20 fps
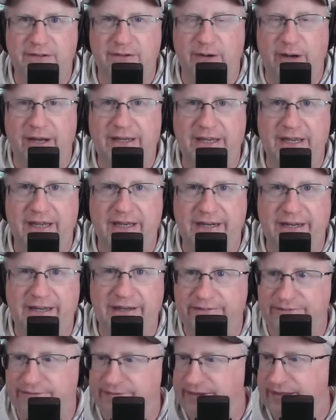so I can't
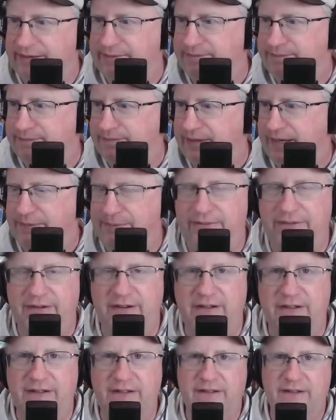have. I'm
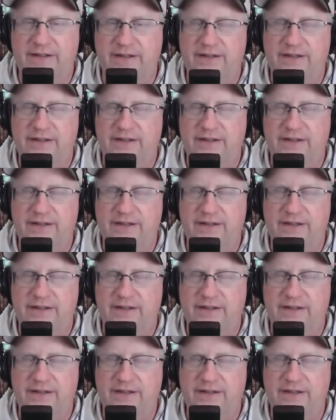done.